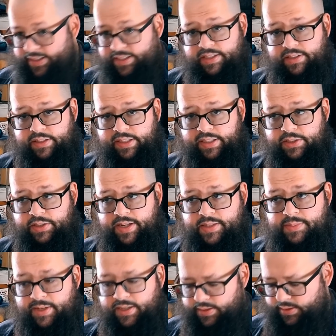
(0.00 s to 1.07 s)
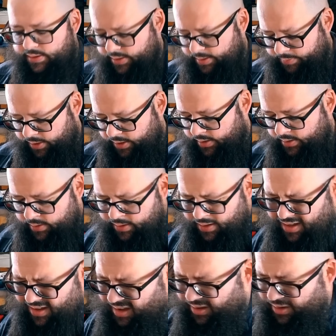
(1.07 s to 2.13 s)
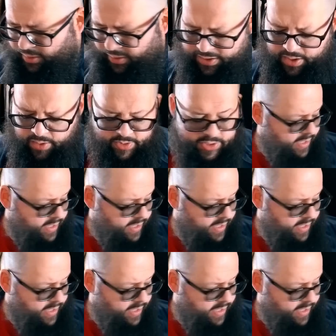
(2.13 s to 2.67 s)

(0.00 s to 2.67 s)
don't accidentally transmit on something. Although on